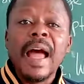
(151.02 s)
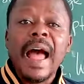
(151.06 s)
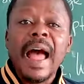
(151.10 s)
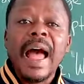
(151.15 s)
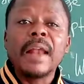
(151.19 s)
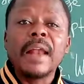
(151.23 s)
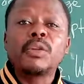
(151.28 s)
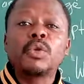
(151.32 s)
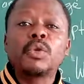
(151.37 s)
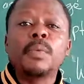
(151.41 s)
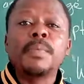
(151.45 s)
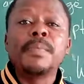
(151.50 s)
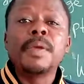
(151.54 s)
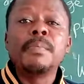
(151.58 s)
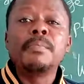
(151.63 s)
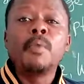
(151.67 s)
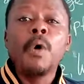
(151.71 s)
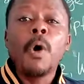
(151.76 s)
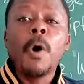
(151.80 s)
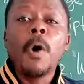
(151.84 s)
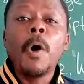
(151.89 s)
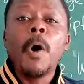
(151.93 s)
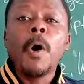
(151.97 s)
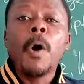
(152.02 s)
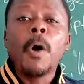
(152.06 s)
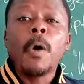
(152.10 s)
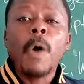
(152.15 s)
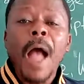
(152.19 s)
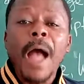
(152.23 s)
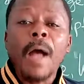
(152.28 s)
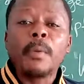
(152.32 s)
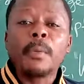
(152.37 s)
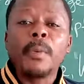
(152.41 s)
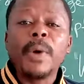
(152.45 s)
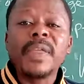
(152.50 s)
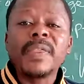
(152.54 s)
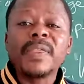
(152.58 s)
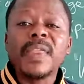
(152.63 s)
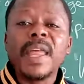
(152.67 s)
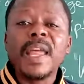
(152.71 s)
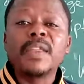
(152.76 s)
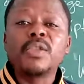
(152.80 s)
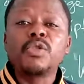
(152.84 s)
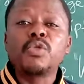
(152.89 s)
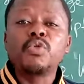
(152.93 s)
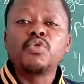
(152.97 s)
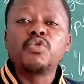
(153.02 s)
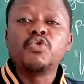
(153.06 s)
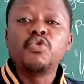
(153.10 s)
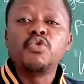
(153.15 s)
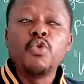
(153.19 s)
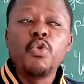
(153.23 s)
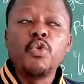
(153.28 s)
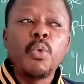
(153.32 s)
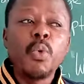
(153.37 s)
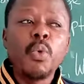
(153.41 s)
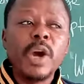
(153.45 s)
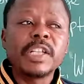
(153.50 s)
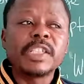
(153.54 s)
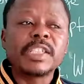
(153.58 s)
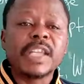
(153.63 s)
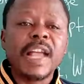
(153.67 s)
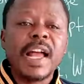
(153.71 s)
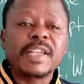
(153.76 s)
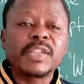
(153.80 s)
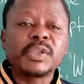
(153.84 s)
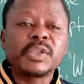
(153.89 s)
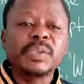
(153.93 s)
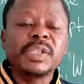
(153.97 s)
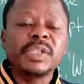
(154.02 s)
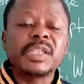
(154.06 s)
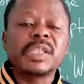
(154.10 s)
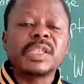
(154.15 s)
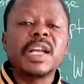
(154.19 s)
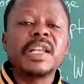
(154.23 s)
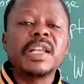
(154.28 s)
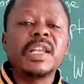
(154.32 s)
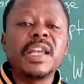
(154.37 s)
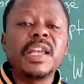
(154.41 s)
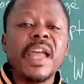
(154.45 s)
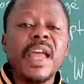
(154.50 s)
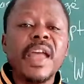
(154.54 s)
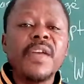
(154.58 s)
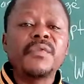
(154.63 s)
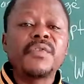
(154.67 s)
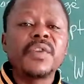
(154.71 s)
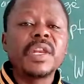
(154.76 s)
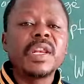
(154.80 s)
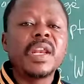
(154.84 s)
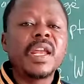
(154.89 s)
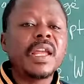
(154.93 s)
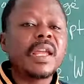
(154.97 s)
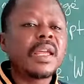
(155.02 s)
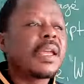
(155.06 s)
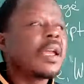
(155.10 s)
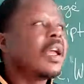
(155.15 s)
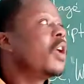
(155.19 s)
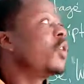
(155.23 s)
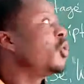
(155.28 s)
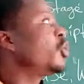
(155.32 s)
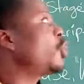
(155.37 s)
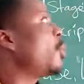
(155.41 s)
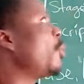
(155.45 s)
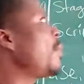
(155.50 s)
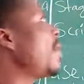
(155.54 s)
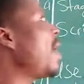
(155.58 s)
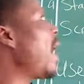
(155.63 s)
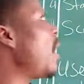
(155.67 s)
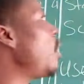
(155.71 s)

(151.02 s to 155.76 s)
and to be more acquainted to new words as we study every day. So we are